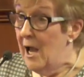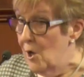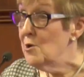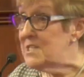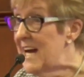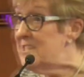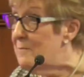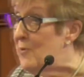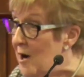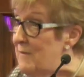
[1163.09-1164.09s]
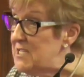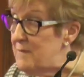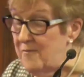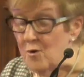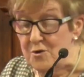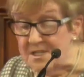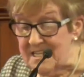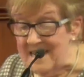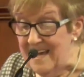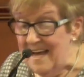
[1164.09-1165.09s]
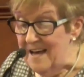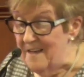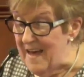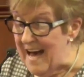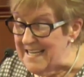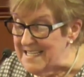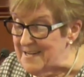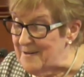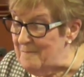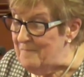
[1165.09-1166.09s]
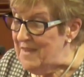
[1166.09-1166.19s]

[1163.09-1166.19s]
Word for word: alongside the promise before you see uh, the answer.